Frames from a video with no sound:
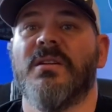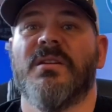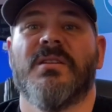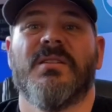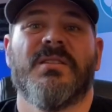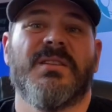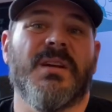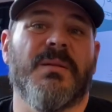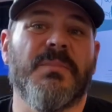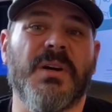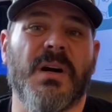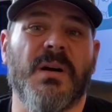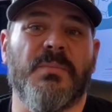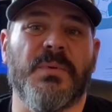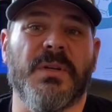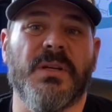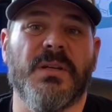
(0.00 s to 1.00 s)
Some
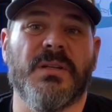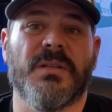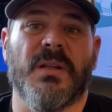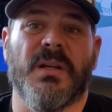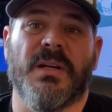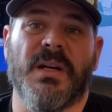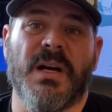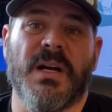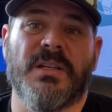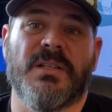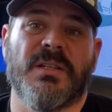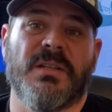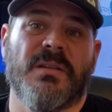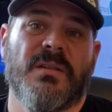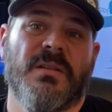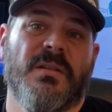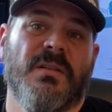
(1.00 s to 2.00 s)
companies like
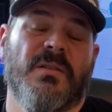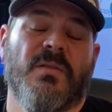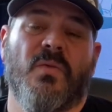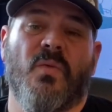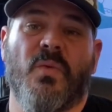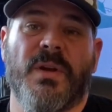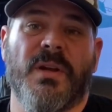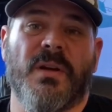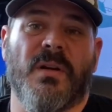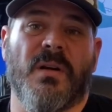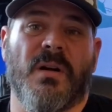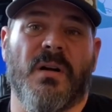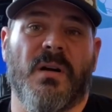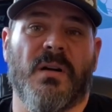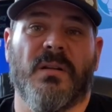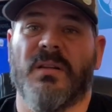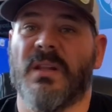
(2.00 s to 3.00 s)
us, we
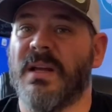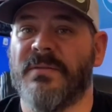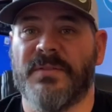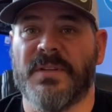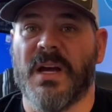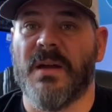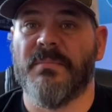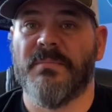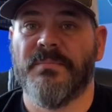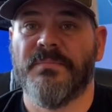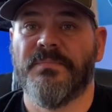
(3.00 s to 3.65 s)
are lifetime.